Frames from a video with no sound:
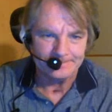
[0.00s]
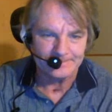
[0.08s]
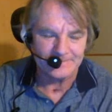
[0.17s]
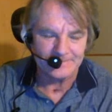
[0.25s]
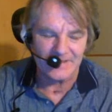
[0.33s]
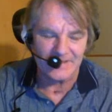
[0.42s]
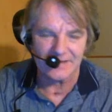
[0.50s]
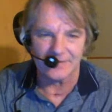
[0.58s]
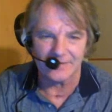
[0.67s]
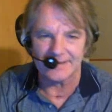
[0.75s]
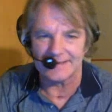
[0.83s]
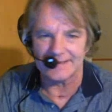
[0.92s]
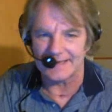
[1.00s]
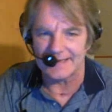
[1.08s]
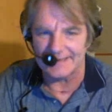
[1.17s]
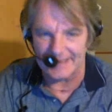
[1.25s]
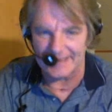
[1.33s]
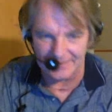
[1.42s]
you're going to go ahead and lay
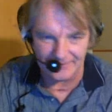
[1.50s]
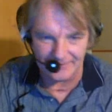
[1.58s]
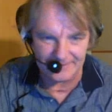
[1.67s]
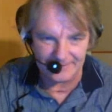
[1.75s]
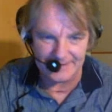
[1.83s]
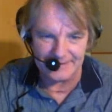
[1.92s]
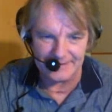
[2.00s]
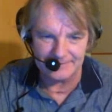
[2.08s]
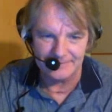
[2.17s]
that on the